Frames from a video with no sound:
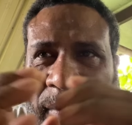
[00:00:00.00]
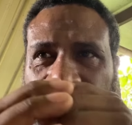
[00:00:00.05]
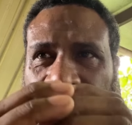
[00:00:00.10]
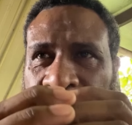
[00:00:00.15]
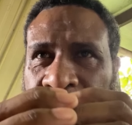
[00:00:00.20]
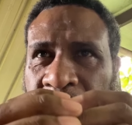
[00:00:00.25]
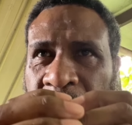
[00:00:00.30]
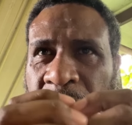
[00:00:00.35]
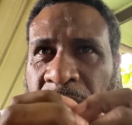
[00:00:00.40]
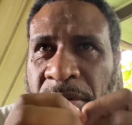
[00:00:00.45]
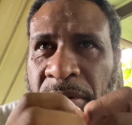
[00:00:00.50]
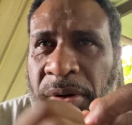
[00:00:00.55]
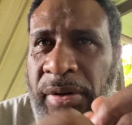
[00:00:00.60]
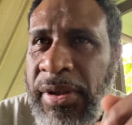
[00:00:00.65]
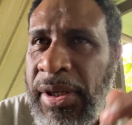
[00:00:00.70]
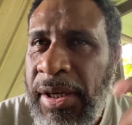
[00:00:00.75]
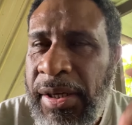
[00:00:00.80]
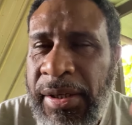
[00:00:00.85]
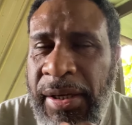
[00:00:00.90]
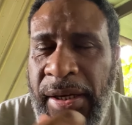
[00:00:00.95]
how
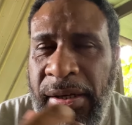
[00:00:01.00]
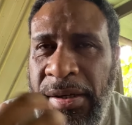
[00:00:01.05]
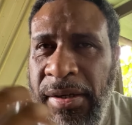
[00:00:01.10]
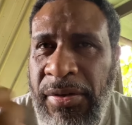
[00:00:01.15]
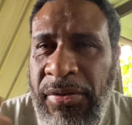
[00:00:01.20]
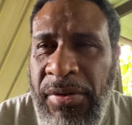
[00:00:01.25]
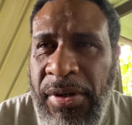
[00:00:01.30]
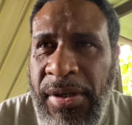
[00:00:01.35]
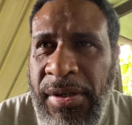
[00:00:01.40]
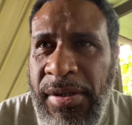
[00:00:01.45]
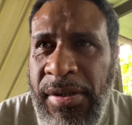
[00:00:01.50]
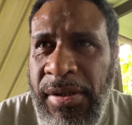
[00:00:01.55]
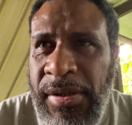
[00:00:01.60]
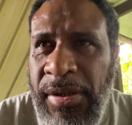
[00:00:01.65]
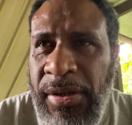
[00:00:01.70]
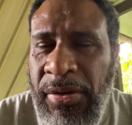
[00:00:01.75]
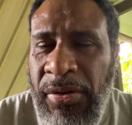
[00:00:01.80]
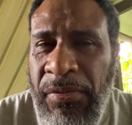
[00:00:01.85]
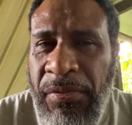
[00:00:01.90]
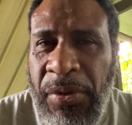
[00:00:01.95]
content can increase
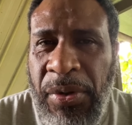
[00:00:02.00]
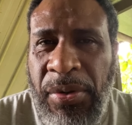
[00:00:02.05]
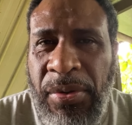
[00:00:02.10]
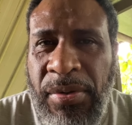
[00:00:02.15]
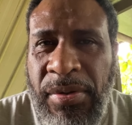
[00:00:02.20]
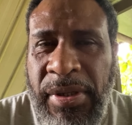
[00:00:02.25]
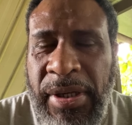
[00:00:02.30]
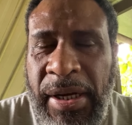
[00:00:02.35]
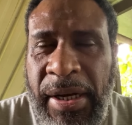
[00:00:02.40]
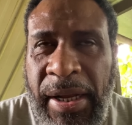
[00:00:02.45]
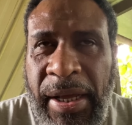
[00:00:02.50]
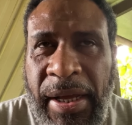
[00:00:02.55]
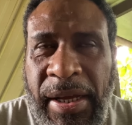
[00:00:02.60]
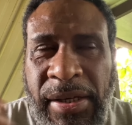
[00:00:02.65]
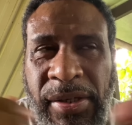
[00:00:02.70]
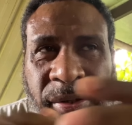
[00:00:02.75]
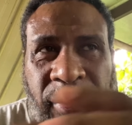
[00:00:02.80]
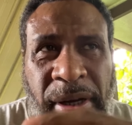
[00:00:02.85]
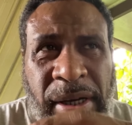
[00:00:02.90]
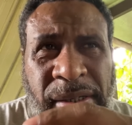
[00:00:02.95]
views and
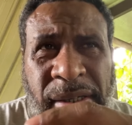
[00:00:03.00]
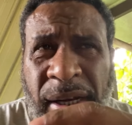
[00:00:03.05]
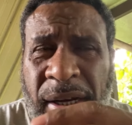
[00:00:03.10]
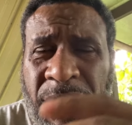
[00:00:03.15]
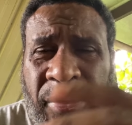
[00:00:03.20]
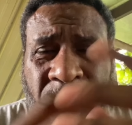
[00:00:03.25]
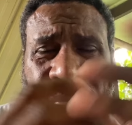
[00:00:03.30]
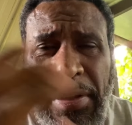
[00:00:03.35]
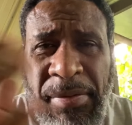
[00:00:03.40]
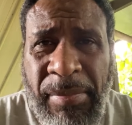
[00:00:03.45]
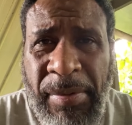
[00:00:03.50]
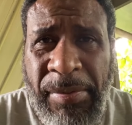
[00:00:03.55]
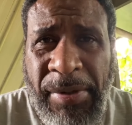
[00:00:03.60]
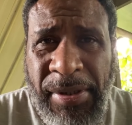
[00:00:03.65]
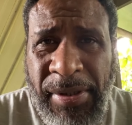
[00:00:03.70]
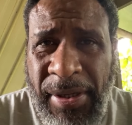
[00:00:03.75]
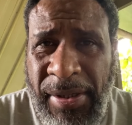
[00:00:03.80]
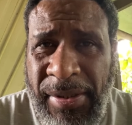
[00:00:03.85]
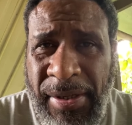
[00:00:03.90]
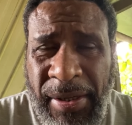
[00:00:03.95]
likes. So I started doing
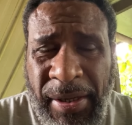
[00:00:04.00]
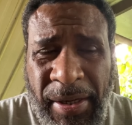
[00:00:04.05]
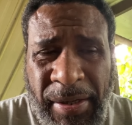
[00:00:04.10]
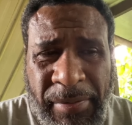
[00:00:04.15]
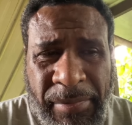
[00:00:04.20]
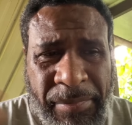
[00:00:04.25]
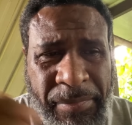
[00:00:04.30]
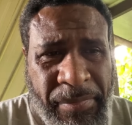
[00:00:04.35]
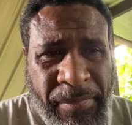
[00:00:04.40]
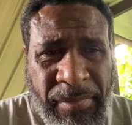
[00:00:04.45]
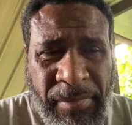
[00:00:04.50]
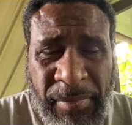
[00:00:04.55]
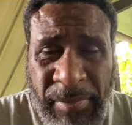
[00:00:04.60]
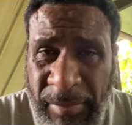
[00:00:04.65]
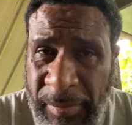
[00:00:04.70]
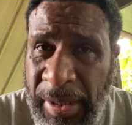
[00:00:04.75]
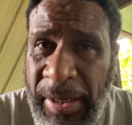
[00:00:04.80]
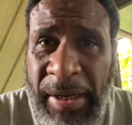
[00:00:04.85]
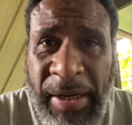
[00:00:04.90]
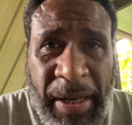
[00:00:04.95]
research again.
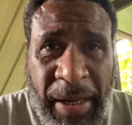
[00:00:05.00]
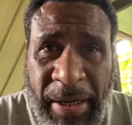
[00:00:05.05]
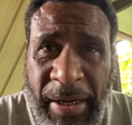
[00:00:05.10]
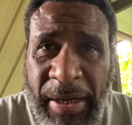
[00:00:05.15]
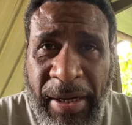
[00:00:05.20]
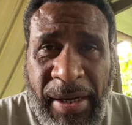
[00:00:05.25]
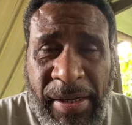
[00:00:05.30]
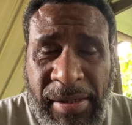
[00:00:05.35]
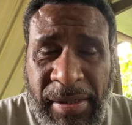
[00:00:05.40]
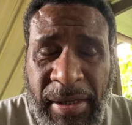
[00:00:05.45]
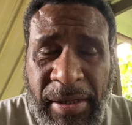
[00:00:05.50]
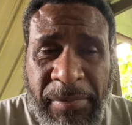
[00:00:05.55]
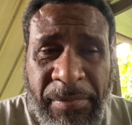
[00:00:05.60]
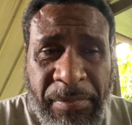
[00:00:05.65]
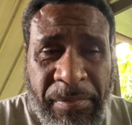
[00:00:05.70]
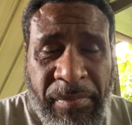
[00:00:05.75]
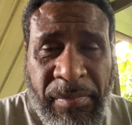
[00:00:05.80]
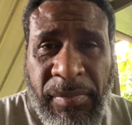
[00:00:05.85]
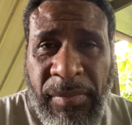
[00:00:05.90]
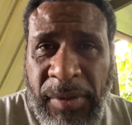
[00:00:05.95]
And like I said,
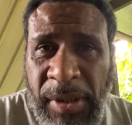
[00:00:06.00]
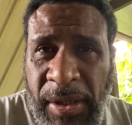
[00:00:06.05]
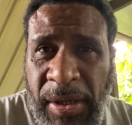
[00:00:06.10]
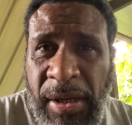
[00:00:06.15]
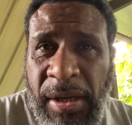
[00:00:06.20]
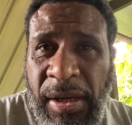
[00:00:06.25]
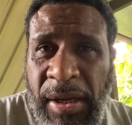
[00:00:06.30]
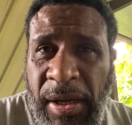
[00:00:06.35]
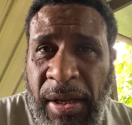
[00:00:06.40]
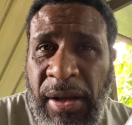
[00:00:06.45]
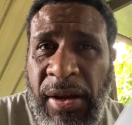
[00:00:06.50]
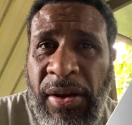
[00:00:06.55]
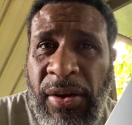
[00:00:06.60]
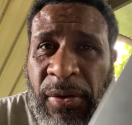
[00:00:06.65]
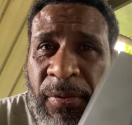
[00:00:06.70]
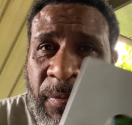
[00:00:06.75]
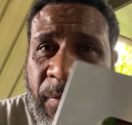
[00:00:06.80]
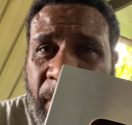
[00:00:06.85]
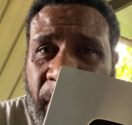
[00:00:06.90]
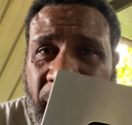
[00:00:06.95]

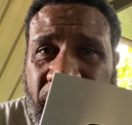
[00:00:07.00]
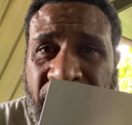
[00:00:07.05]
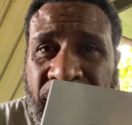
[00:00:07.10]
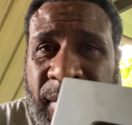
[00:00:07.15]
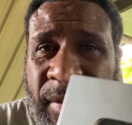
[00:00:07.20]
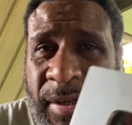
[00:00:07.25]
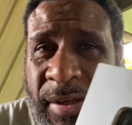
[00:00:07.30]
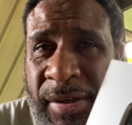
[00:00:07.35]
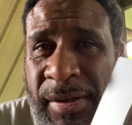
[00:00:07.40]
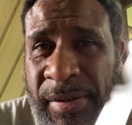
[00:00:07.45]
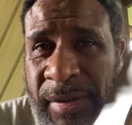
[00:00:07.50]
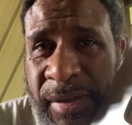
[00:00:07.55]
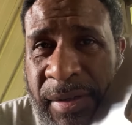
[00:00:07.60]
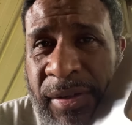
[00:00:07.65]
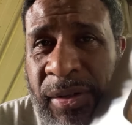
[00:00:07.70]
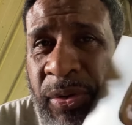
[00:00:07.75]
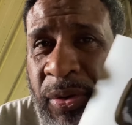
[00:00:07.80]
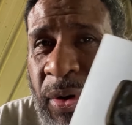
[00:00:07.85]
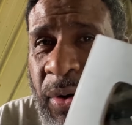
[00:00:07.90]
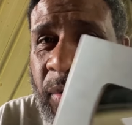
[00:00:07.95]
your first
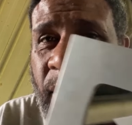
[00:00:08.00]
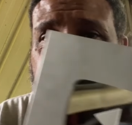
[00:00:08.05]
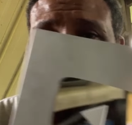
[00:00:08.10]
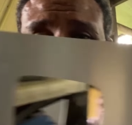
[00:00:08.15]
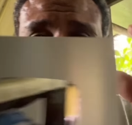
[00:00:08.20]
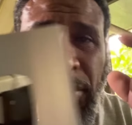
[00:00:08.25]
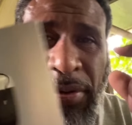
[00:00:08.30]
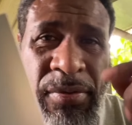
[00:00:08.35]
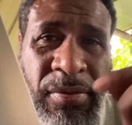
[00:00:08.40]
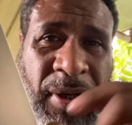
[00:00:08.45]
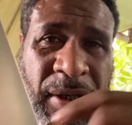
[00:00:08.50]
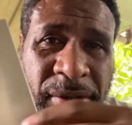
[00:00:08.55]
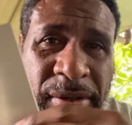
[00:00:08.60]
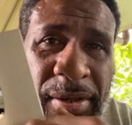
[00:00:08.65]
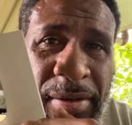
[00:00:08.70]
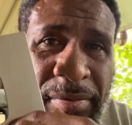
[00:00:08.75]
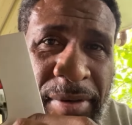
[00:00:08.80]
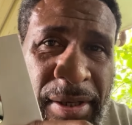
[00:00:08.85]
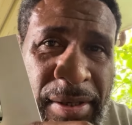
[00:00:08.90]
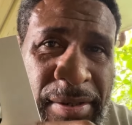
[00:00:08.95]
goal is to
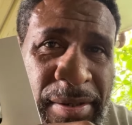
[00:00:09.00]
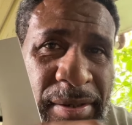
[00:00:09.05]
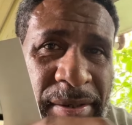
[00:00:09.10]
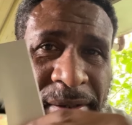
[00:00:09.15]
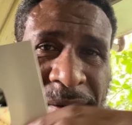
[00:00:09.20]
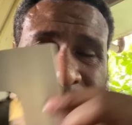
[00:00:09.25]
achieve this.